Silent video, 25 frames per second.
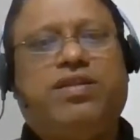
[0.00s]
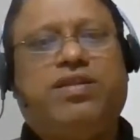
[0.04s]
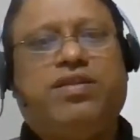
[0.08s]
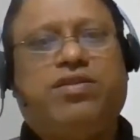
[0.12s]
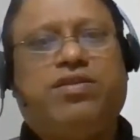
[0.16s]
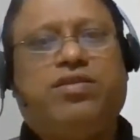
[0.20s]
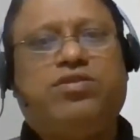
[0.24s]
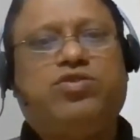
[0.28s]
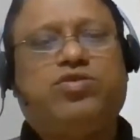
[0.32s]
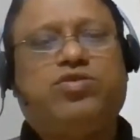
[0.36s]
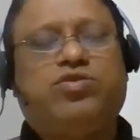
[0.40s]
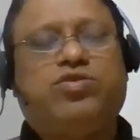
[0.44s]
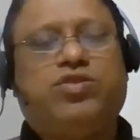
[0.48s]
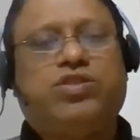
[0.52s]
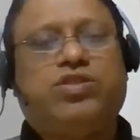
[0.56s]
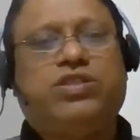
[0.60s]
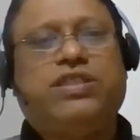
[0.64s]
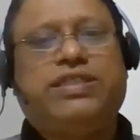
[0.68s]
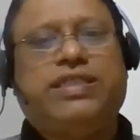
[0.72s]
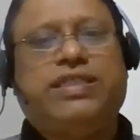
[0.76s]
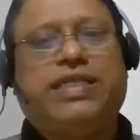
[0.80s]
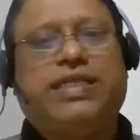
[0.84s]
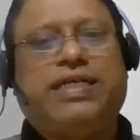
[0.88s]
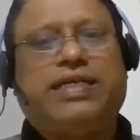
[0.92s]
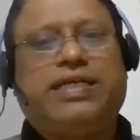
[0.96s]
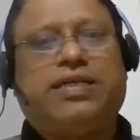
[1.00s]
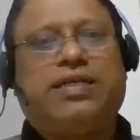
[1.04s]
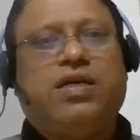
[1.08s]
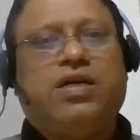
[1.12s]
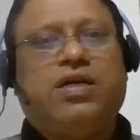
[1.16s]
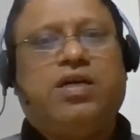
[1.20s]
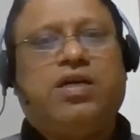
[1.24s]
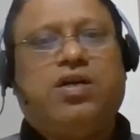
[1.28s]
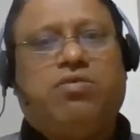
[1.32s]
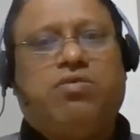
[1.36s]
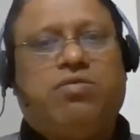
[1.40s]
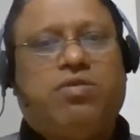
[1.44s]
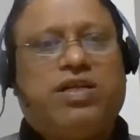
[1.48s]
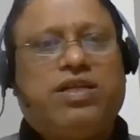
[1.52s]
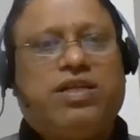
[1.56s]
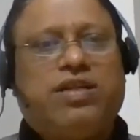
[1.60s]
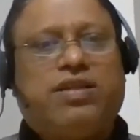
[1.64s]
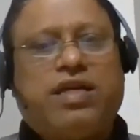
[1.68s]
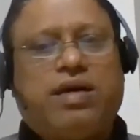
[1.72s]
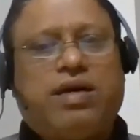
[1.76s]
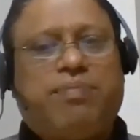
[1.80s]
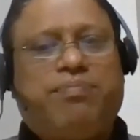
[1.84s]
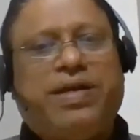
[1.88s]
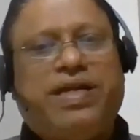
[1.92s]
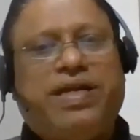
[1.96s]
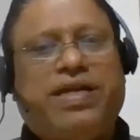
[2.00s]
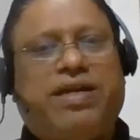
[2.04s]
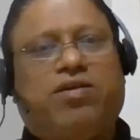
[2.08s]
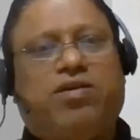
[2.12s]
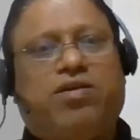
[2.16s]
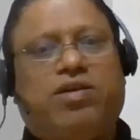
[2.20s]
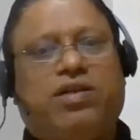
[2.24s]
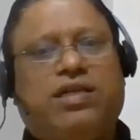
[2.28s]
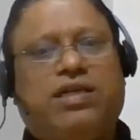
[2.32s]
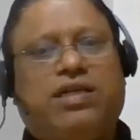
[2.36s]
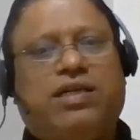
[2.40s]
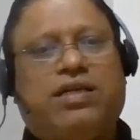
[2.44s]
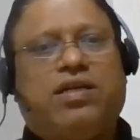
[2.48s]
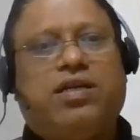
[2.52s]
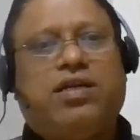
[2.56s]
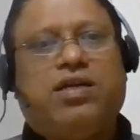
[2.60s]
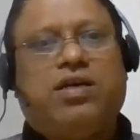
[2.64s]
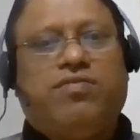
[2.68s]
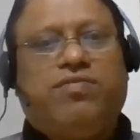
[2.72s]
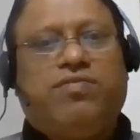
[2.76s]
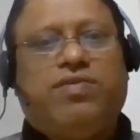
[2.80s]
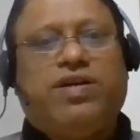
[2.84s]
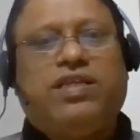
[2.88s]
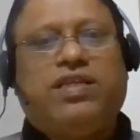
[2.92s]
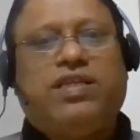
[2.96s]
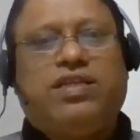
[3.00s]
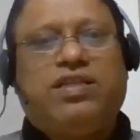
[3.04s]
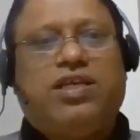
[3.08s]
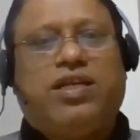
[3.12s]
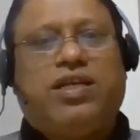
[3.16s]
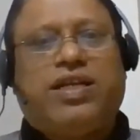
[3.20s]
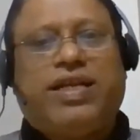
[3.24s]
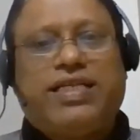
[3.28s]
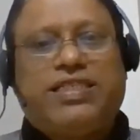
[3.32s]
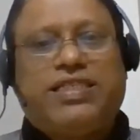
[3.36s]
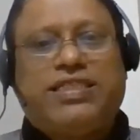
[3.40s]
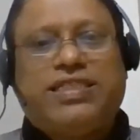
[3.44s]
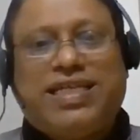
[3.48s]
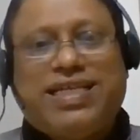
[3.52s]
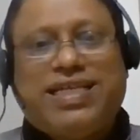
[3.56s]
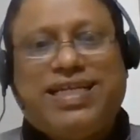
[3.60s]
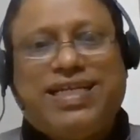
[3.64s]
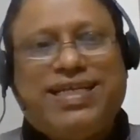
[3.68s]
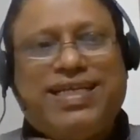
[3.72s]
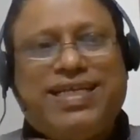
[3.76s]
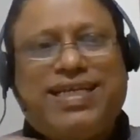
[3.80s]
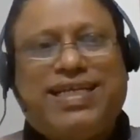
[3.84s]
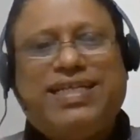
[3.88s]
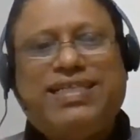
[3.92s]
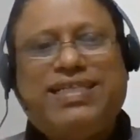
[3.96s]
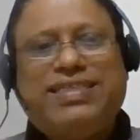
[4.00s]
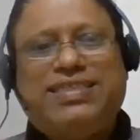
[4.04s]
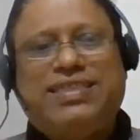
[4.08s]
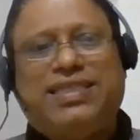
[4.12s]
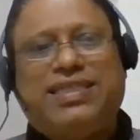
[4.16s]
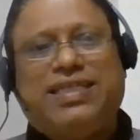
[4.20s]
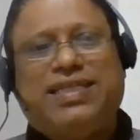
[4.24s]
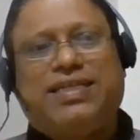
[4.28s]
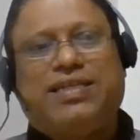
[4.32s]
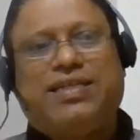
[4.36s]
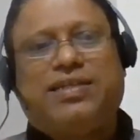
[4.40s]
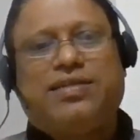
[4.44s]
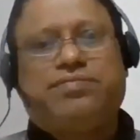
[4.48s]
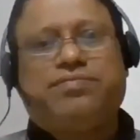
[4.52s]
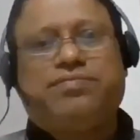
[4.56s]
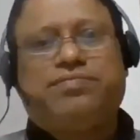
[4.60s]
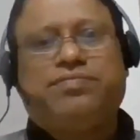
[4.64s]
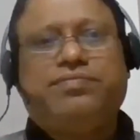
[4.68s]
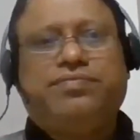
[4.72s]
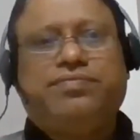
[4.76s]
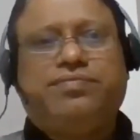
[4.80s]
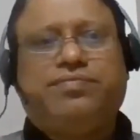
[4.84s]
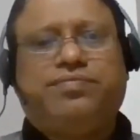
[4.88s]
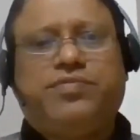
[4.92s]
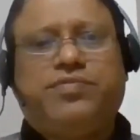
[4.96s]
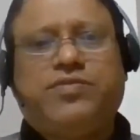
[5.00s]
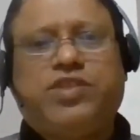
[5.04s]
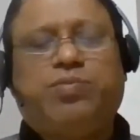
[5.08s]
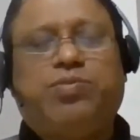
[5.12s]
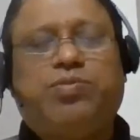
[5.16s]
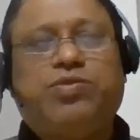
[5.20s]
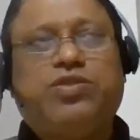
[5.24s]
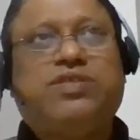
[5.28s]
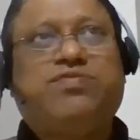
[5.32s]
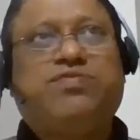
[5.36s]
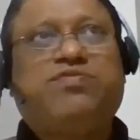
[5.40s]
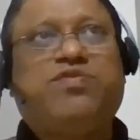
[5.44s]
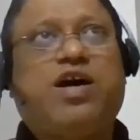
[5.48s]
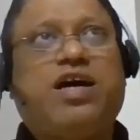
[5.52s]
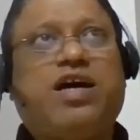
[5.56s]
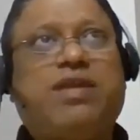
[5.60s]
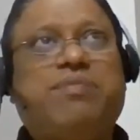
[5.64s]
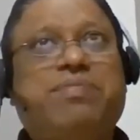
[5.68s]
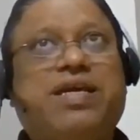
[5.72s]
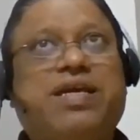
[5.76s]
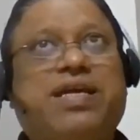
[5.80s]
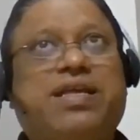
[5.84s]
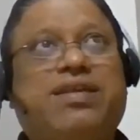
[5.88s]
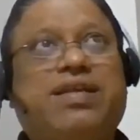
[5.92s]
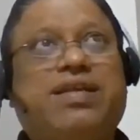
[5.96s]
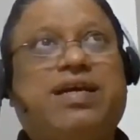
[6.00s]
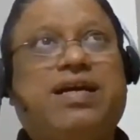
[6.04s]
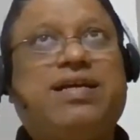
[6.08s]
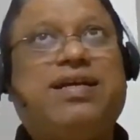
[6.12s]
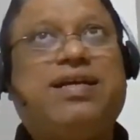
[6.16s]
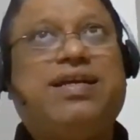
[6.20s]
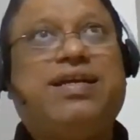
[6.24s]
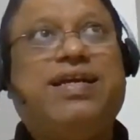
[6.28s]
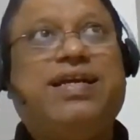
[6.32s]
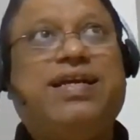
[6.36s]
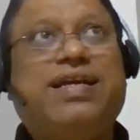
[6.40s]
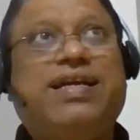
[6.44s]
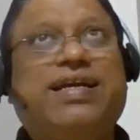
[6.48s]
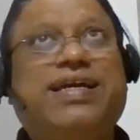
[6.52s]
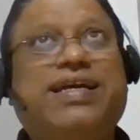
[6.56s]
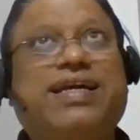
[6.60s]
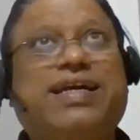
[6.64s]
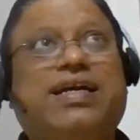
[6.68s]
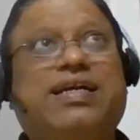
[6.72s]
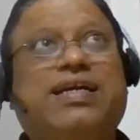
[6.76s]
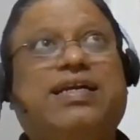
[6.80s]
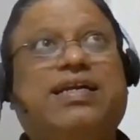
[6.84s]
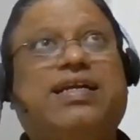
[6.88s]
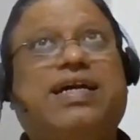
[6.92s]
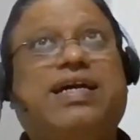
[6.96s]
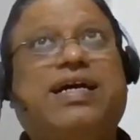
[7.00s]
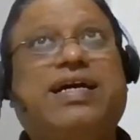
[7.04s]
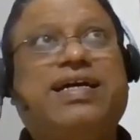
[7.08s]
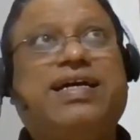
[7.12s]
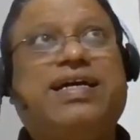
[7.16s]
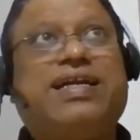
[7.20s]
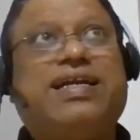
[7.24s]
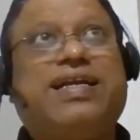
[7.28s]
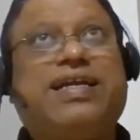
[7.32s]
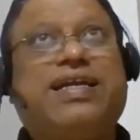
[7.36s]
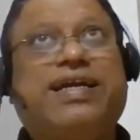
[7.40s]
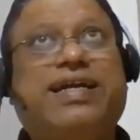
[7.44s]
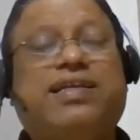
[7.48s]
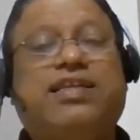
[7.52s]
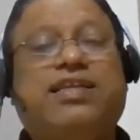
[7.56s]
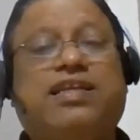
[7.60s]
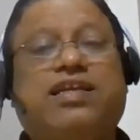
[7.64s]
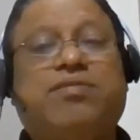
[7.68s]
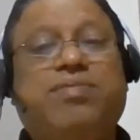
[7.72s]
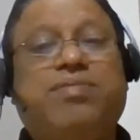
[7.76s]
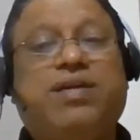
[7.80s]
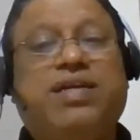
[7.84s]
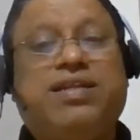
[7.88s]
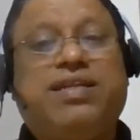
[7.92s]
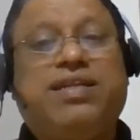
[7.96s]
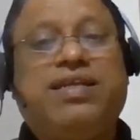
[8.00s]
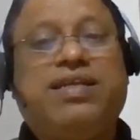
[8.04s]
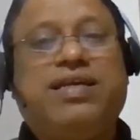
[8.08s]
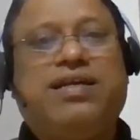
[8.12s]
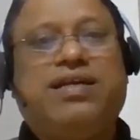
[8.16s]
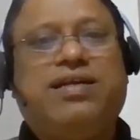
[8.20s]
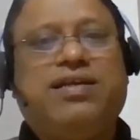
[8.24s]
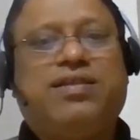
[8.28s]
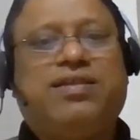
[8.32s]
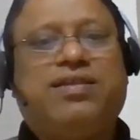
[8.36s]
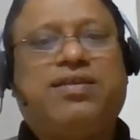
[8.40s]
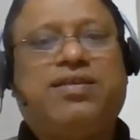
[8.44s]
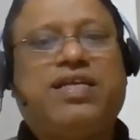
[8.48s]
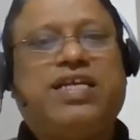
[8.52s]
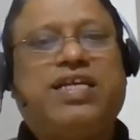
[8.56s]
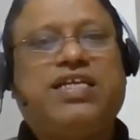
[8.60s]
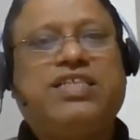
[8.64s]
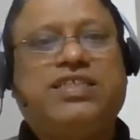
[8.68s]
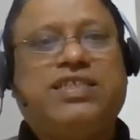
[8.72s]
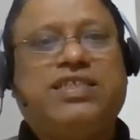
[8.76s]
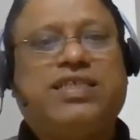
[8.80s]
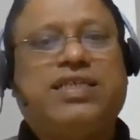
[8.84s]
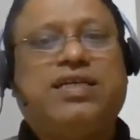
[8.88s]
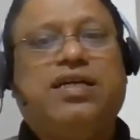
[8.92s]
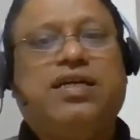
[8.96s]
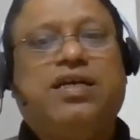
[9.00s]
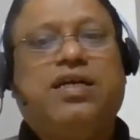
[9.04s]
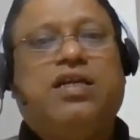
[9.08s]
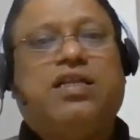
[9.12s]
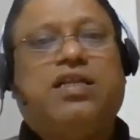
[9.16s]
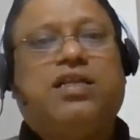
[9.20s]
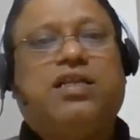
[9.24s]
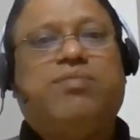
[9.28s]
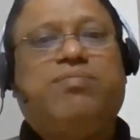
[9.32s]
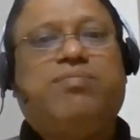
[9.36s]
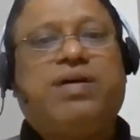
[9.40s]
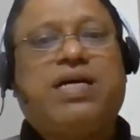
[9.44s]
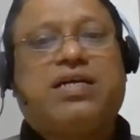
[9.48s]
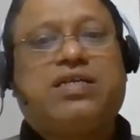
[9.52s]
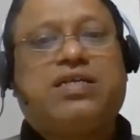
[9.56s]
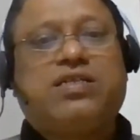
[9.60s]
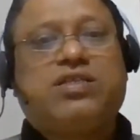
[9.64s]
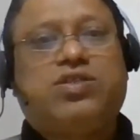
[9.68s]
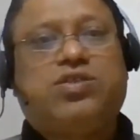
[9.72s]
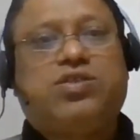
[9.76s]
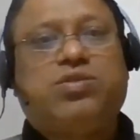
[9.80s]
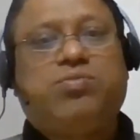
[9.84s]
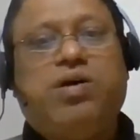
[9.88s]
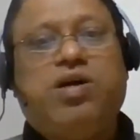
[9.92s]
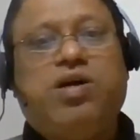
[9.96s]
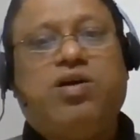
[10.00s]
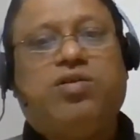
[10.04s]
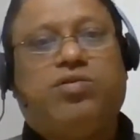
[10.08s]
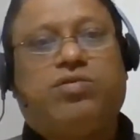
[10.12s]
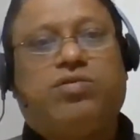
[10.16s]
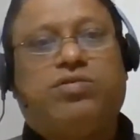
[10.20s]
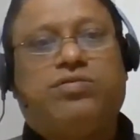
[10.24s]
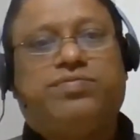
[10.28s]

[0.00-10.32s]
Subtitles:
We should see that what is happening on that, whether the rates are increasing it. Suppose if RBI started lending at higher rate, that means they are discouraging the bankers to borrow,